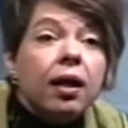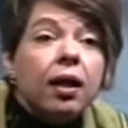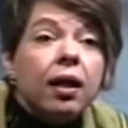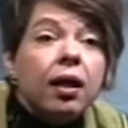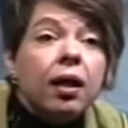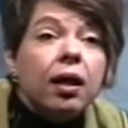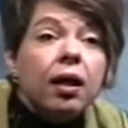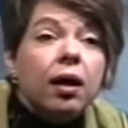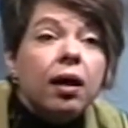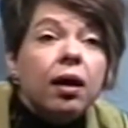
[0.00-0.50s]

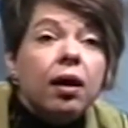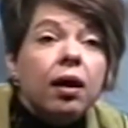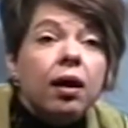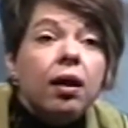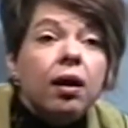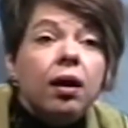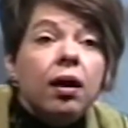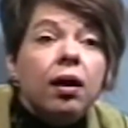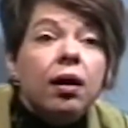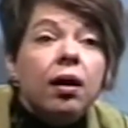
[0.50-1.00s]

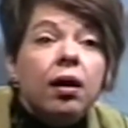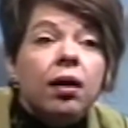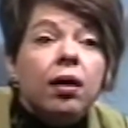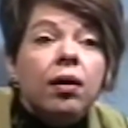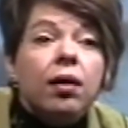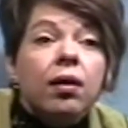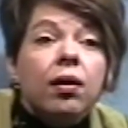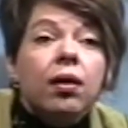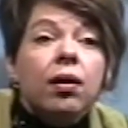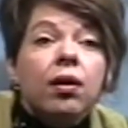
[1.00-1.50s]

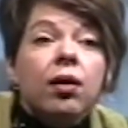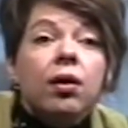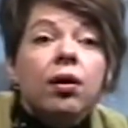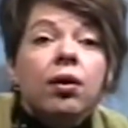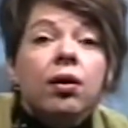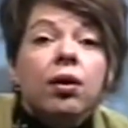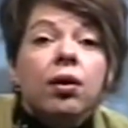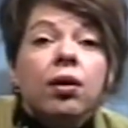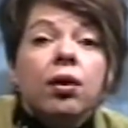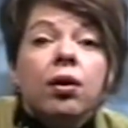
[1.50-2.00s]
(no one is talking)